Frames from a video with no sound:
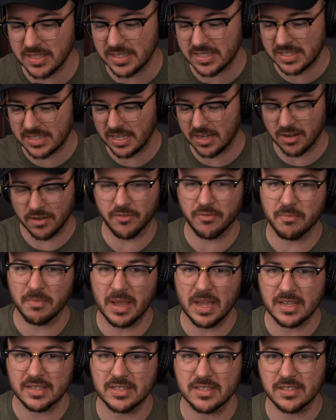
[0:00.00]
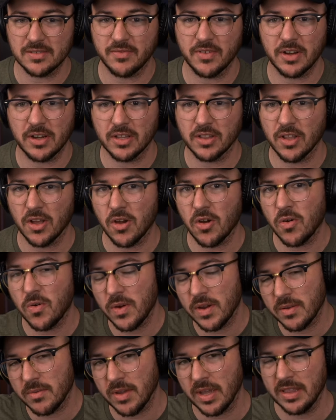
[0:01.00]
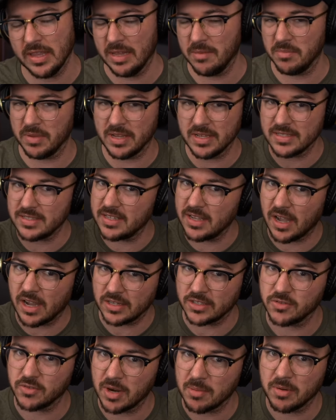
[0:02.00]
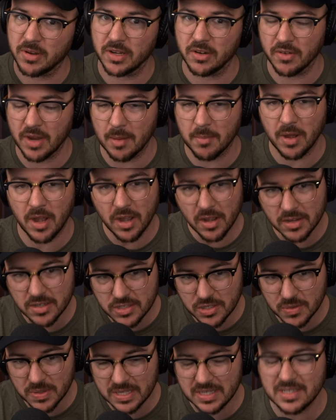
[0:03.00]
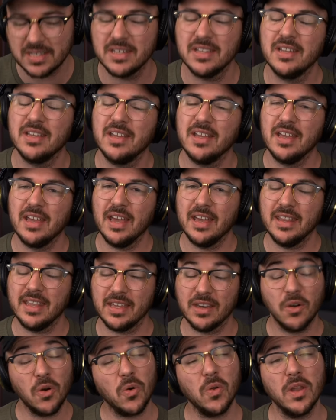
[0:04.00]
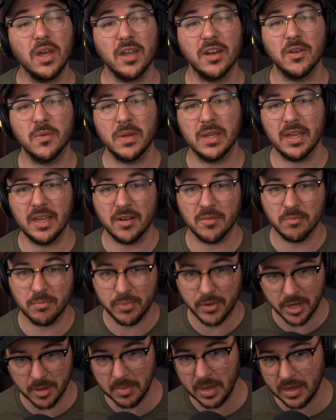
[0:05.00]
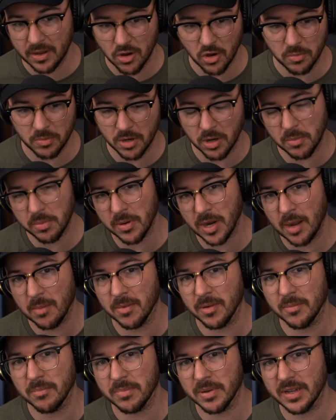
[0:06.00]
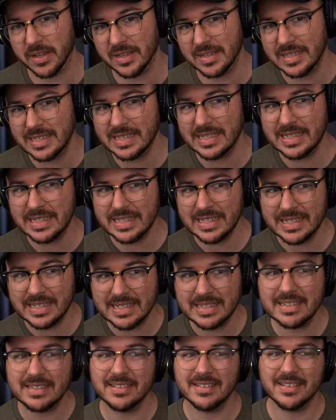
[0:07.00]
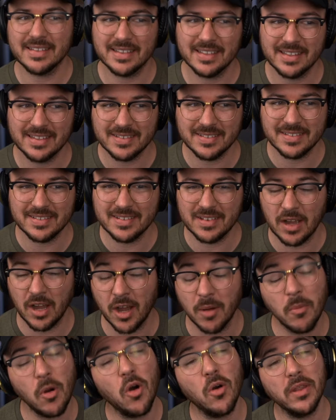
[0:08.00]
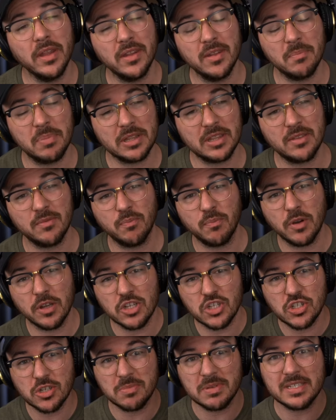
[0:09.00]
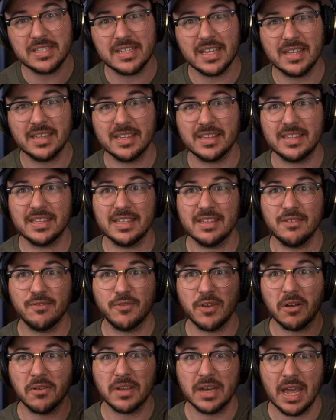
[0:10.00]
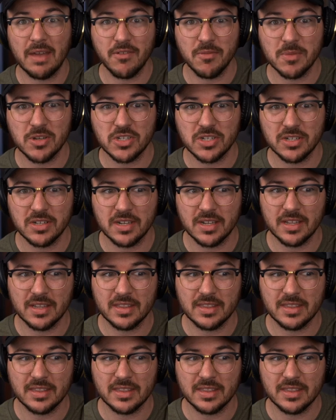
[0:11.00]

its center of mass is very low, and then because the octograbber can grab onto it and they can hold onto it and bring it back home no problem. But it but it should be said that the Falcon Heavy mission,